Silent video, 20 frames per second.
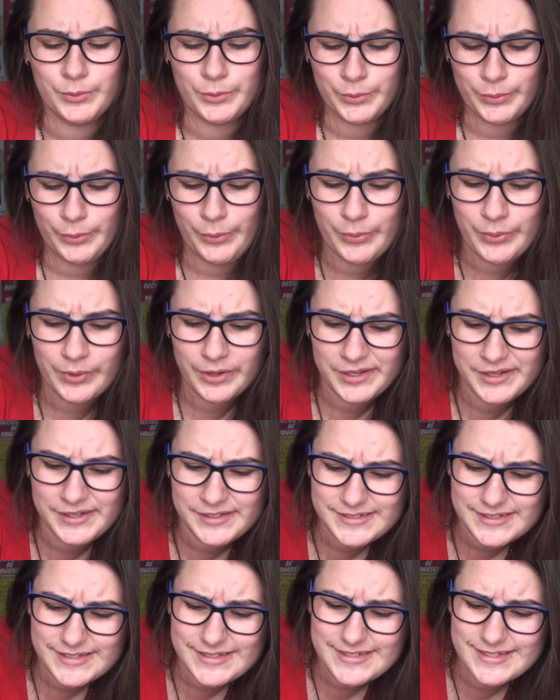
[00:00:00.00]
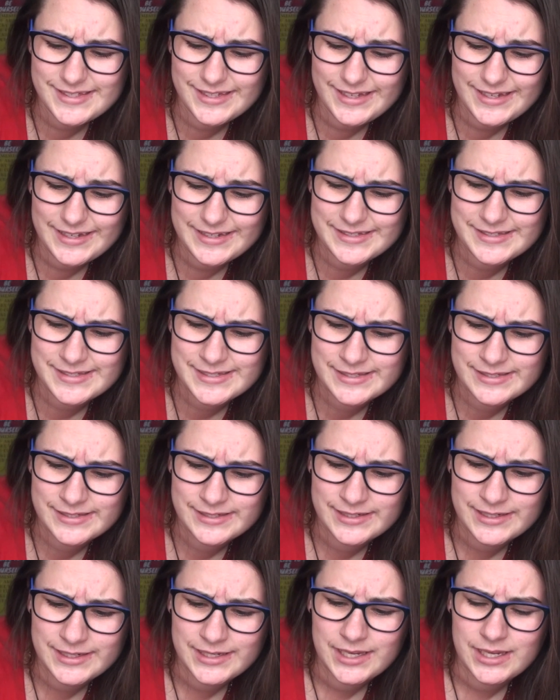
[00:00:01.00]
What is this?
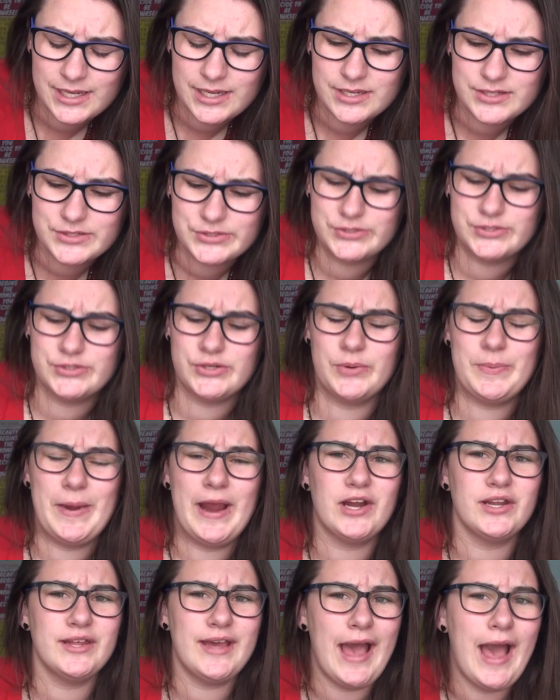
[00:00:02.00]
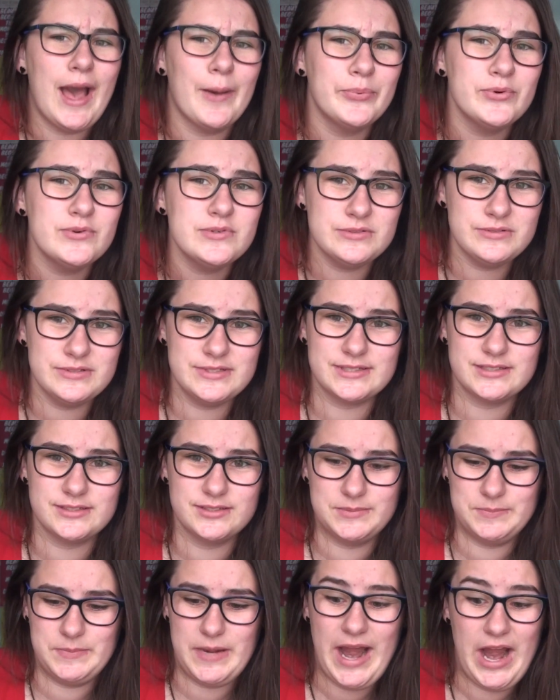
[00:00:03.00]
So apparently apples
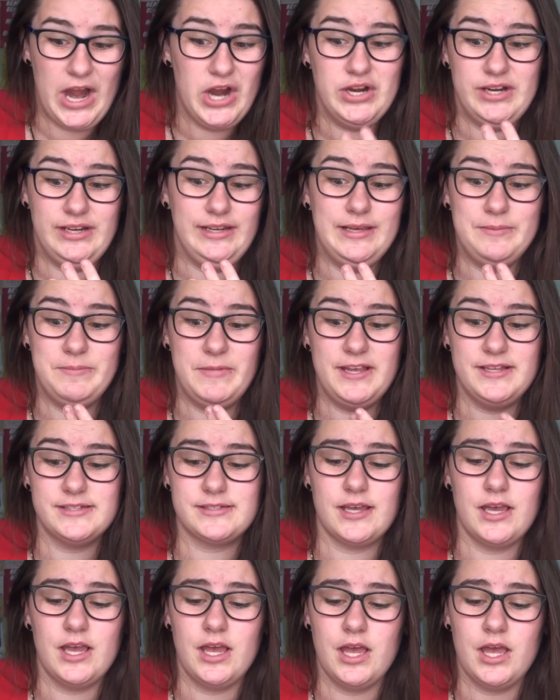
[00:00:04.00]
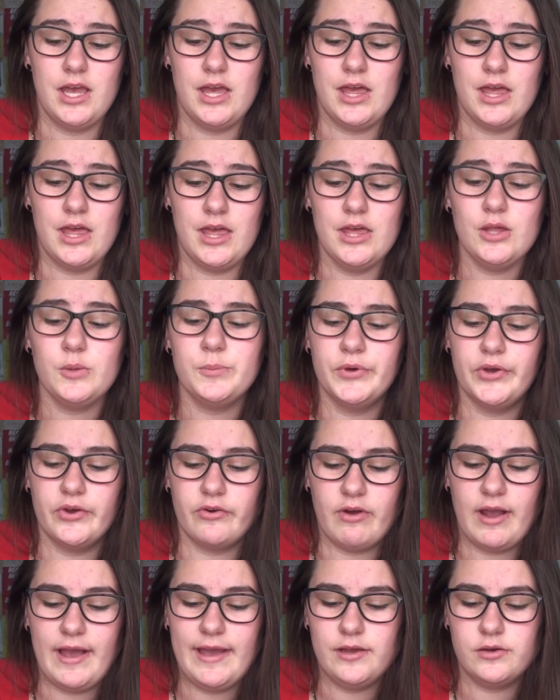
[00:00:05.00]
apparently means it'll be
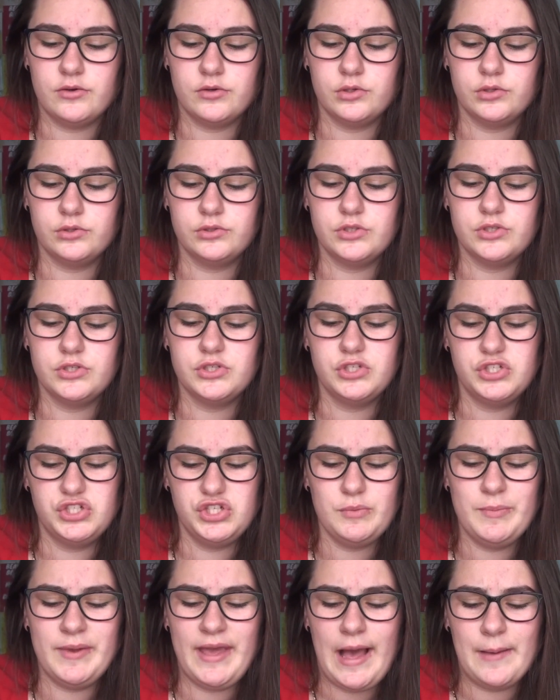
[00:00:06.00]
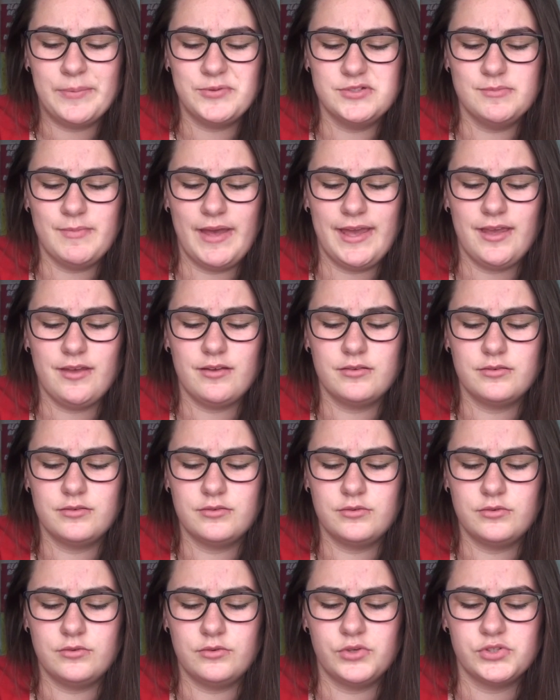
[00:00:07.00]
alright. Should be apples, mate.
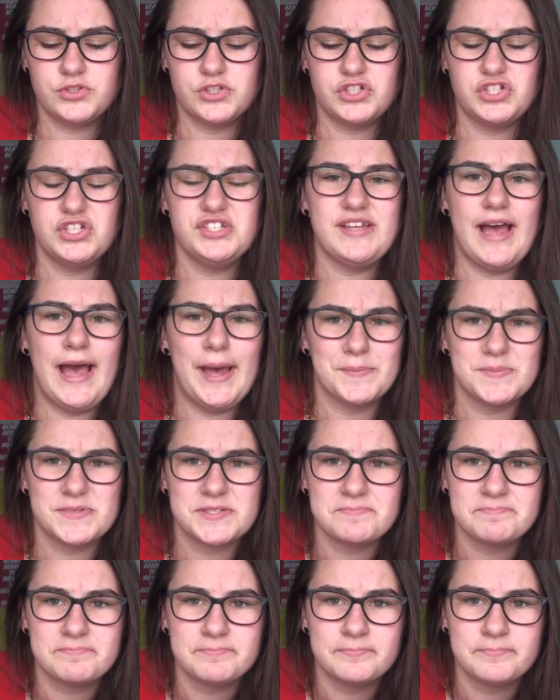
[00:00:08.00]
Also, she's apps.